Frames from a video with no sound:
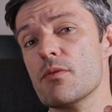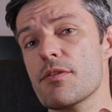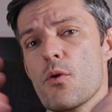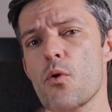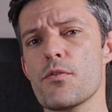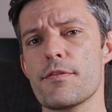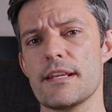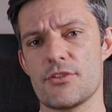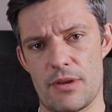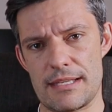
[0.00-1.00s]
with all
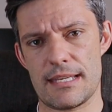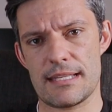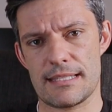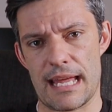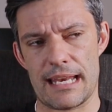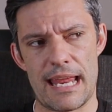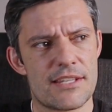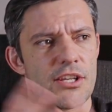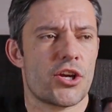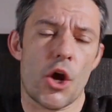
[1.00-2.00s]
things Rassie has done,
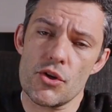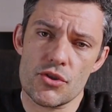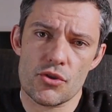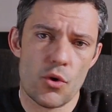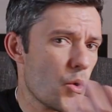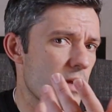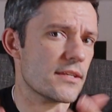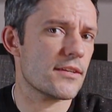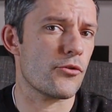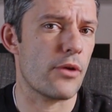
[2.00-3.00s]
as a coach or as
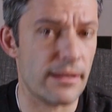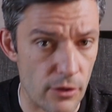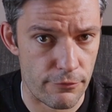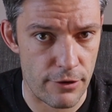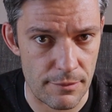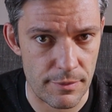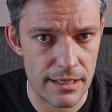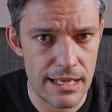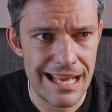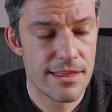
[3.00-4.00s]
a director of
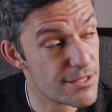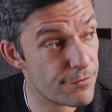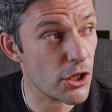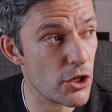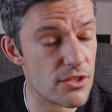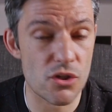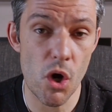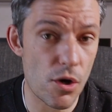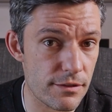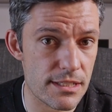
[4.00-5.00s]
rugby, this video is
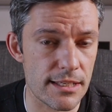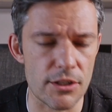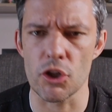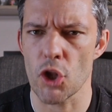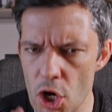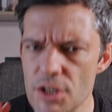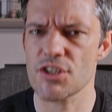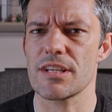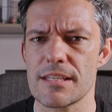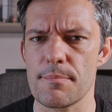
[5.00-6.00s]
obviously not
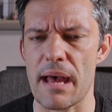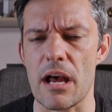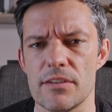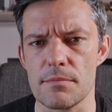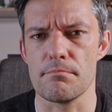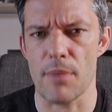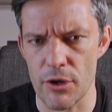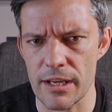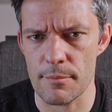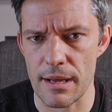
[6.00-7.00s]
just about
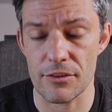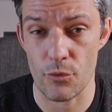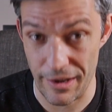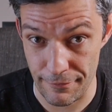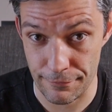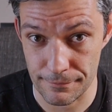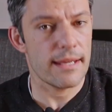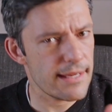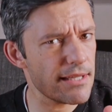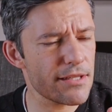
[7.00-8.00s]
moaning about the ref.
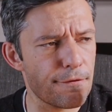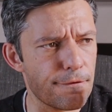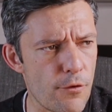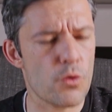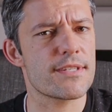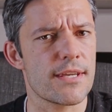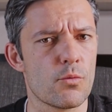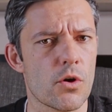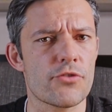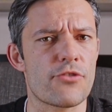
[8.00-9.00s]
He's
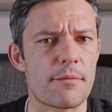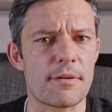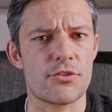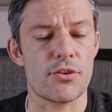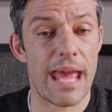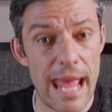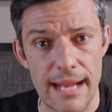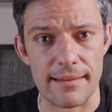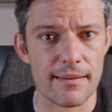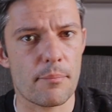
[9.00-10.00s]
forcing World Rugby to
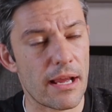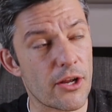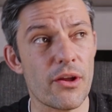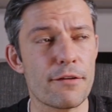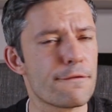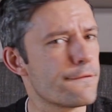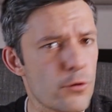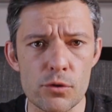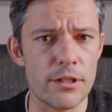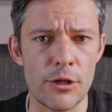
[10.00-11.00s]
act by going
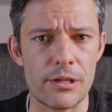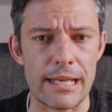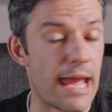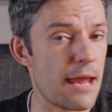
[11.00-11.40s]
full nuclear